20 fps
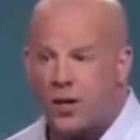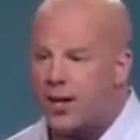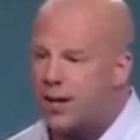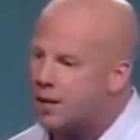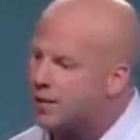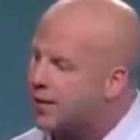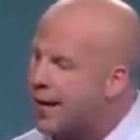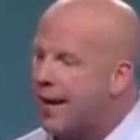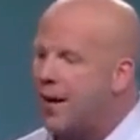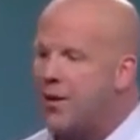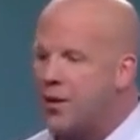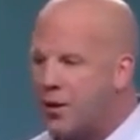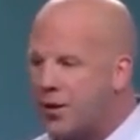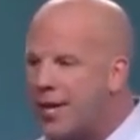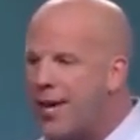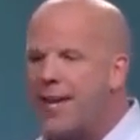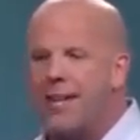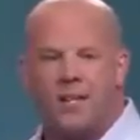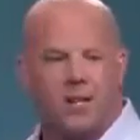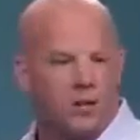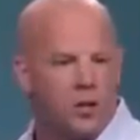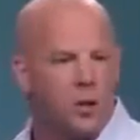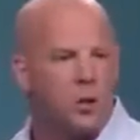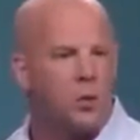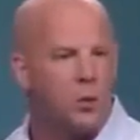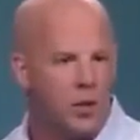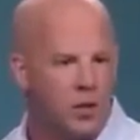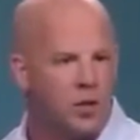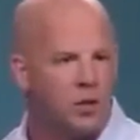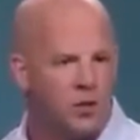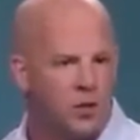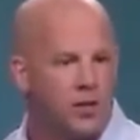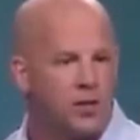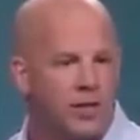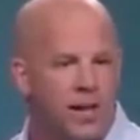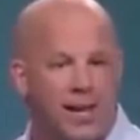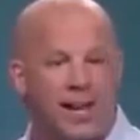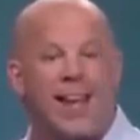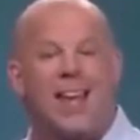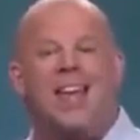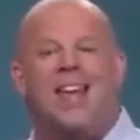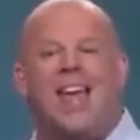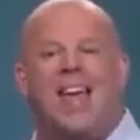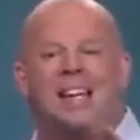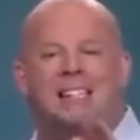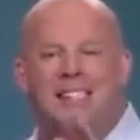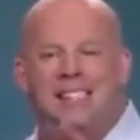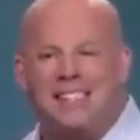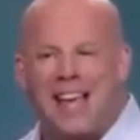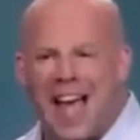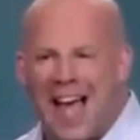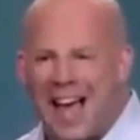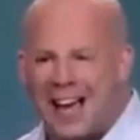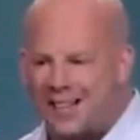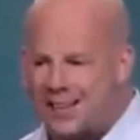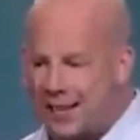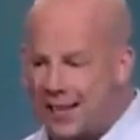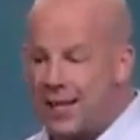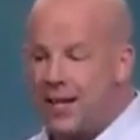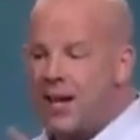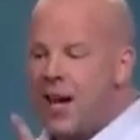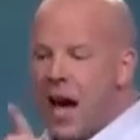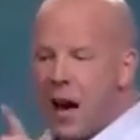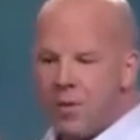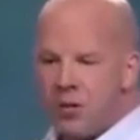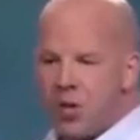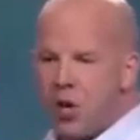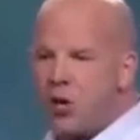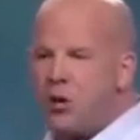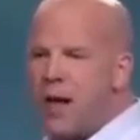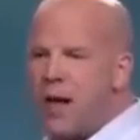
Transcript: He goes, Darin, your kid could do what you just did. Exactly. I'm sure